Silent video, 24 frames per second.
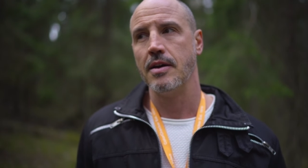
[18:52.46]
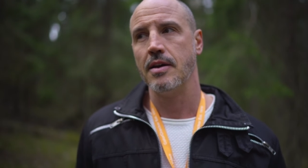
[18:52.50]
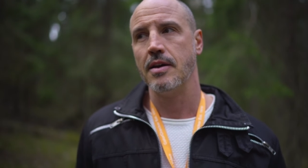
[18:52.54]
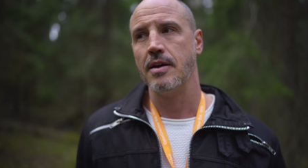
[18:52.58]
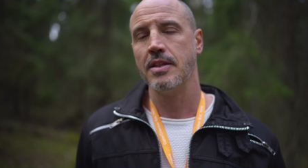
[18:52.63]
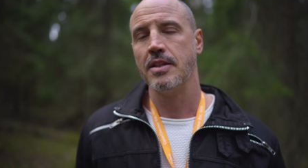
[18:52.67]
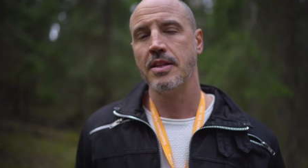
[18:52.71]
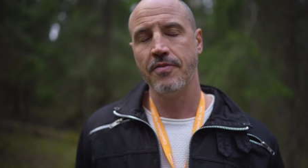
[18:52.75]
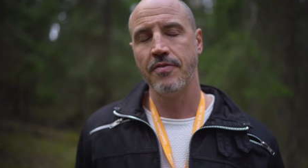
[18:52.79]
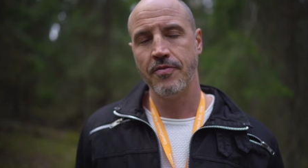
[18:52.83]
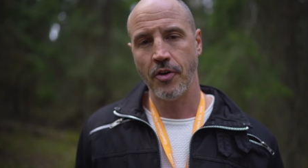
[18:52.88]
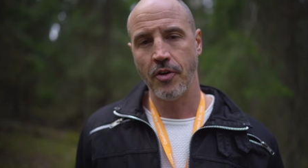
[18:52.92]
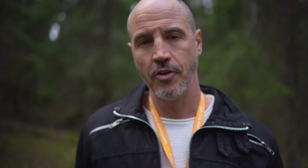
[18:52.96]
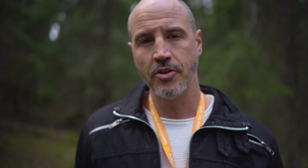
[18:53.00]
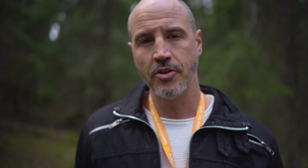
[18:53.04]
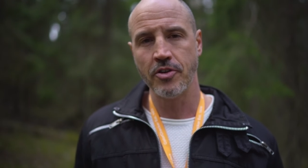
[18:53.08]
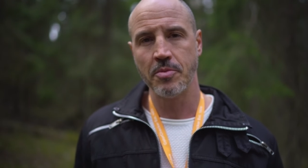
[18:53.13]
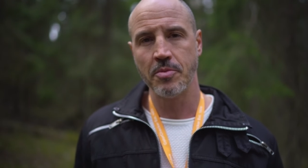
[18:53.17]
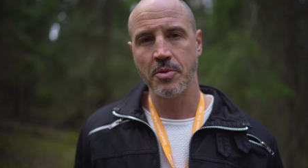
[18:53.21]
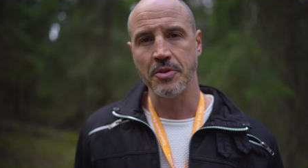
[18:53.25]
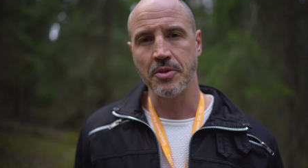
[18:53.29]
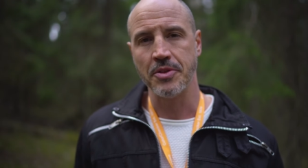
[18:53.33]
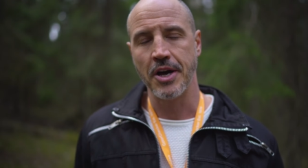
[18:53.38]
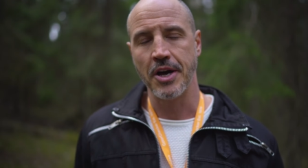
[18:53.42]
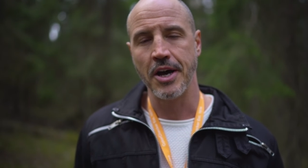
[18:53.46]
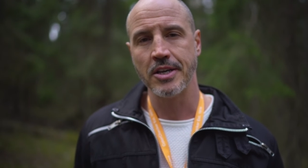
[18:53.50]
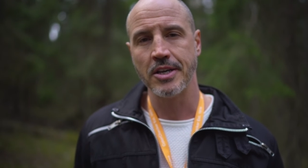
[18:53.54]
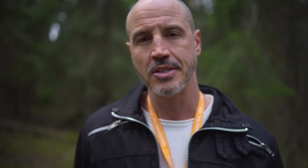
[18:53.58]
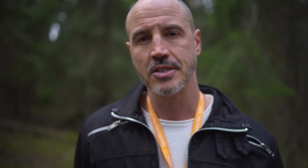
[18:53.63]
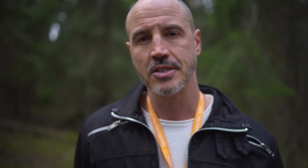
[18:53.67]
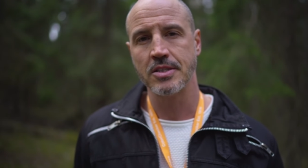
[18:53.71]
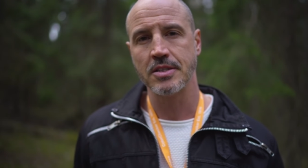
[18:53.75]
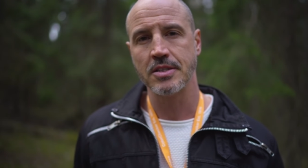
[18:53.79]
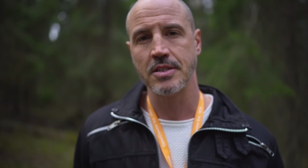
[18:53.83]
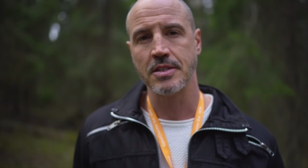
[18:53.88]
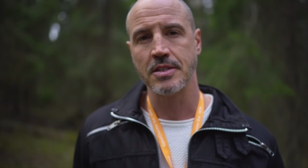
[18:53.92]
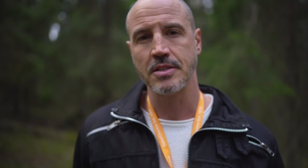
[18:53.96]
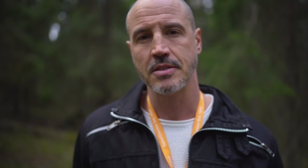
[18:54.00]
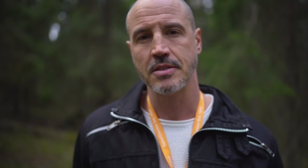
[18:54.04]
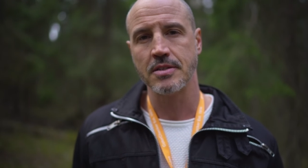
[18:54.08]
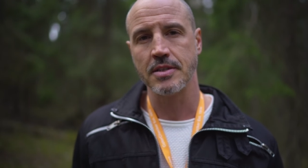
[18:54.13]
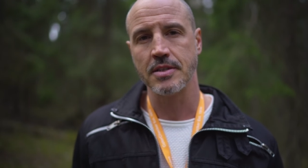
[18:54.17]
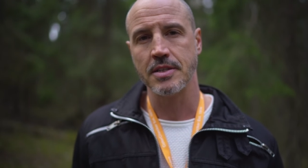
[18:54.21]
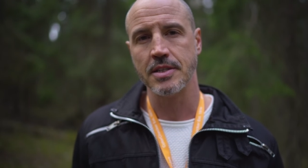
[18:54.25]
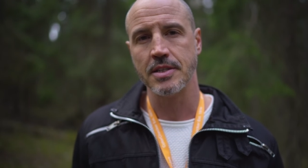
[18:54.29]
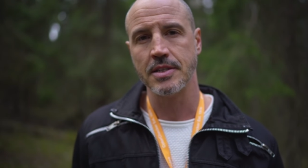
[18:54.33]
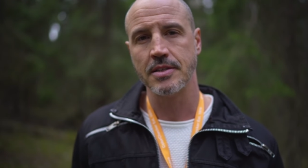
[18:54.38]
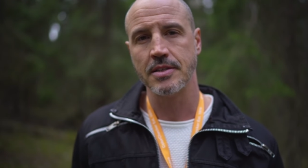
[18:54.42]
And the vulnerable narcissist
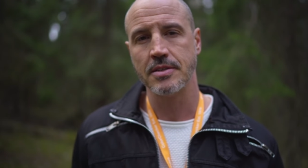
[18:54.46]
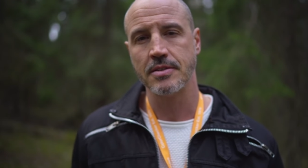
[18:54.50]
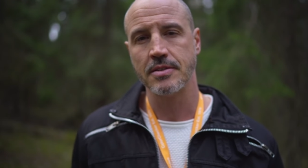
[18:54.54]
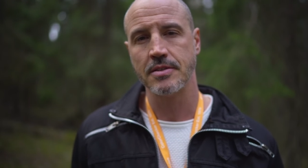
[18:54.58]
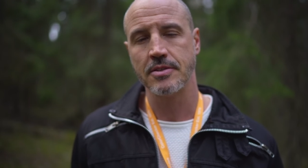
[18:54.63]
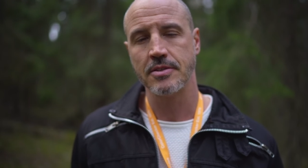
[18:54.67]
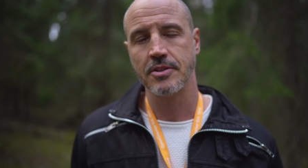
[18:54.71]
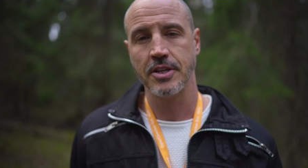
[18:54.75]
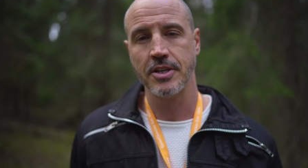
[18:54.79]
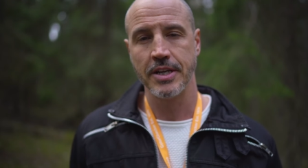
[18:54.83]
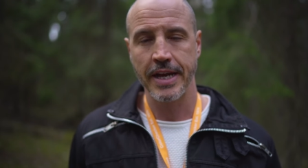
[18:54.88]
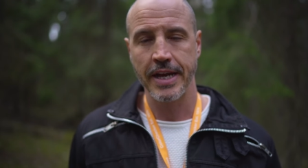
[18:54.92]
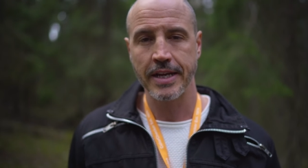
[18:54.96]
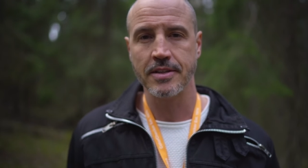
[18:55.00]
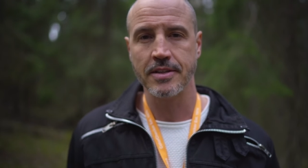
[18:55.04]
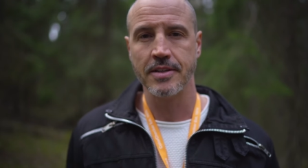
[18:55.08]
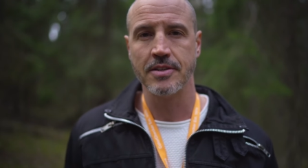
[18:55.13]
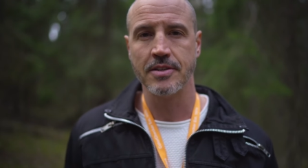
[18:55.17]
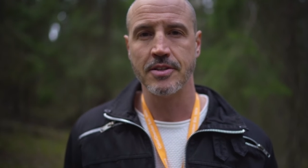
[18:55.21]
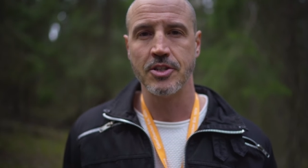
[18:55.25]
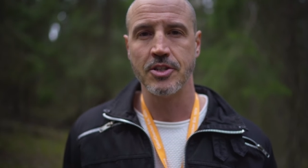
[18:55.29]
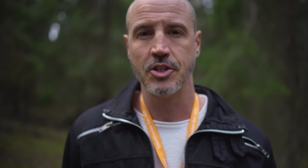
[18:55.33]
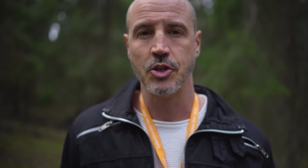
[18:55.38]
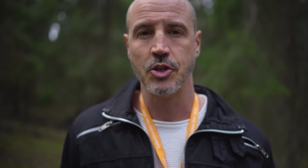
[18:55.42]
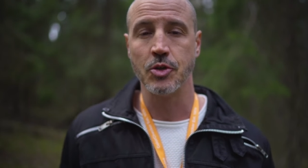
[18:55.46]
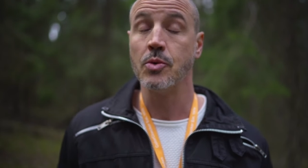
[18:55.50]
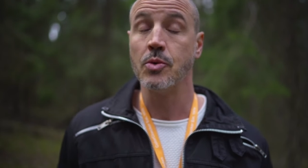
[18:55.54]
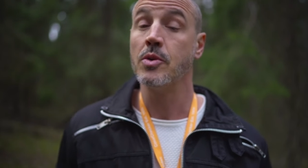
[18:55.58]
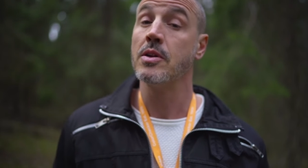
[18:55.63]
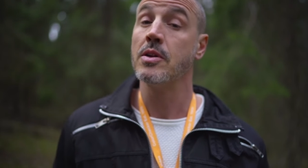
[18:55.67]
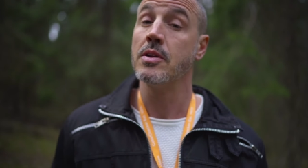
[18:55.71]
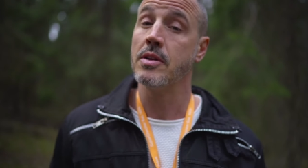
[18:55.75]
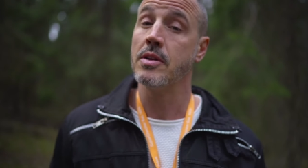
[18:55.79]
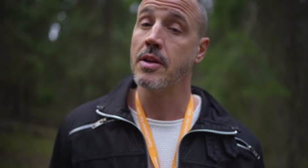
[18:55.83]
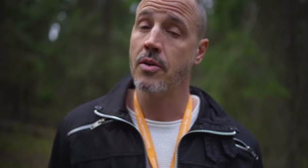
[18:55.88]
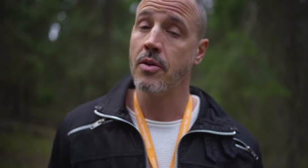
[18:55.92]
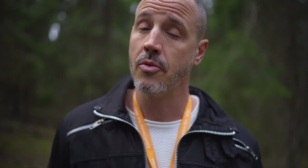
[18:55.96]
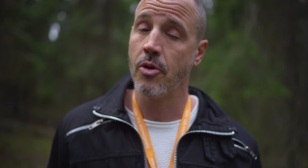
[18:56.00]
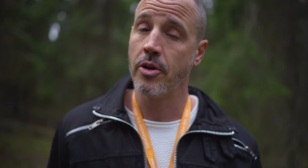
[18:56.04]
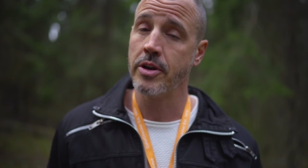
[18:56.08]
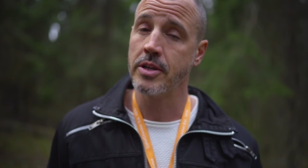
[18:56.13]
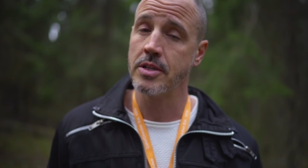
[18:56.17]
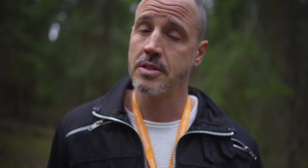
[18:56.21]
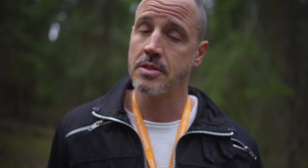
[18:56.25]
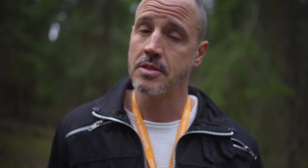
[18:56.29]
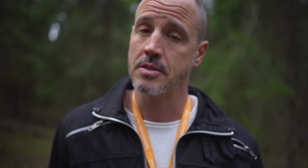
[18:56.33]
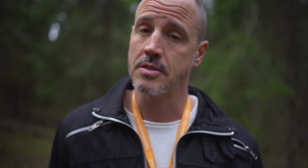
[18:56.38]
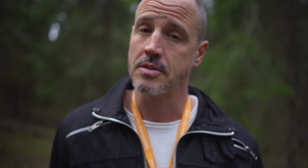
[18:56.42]
is connected to
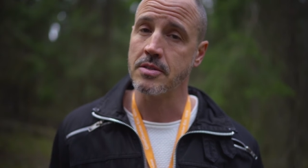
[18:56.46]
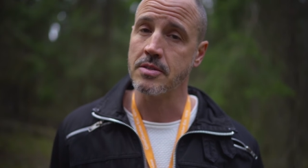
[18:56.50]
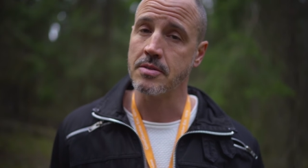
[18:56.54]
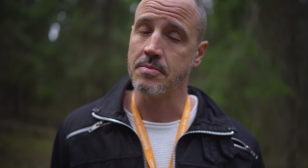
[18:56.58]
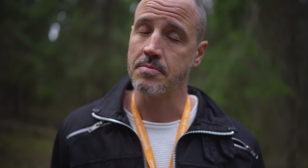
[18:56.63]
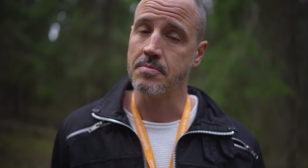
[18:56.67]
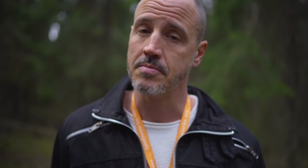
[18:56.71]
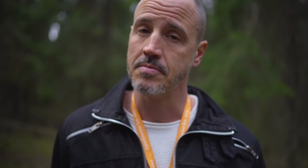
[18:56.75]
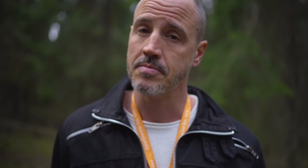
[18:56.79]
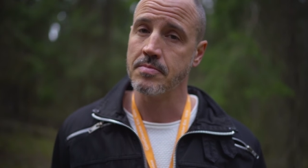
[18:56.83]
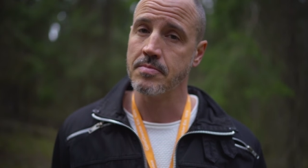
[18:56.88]
neuroticism.